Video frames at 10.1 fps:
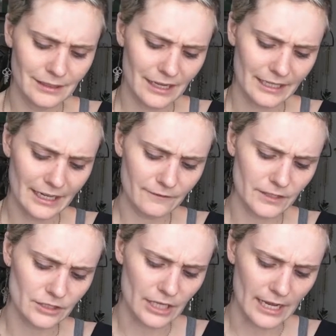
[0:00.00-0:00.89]
I'd have to
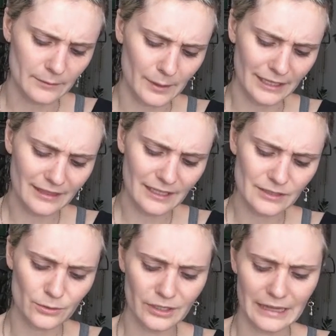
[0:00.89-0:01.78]
check, but I think
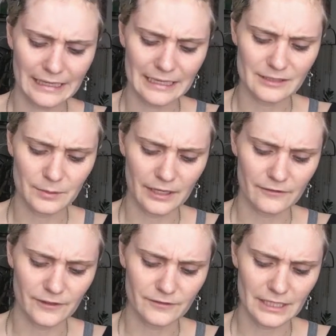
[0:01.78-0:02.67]
it's only like SPF
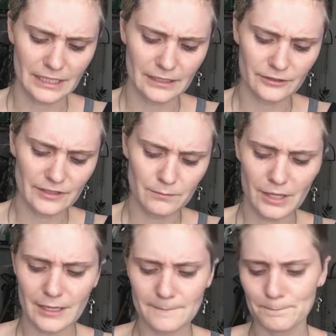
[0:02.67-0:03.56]
15 or
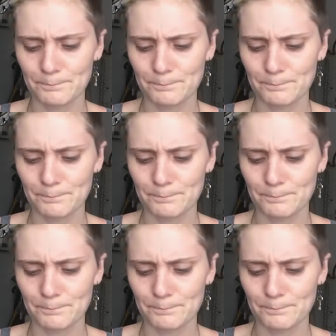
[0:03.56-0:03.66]
something.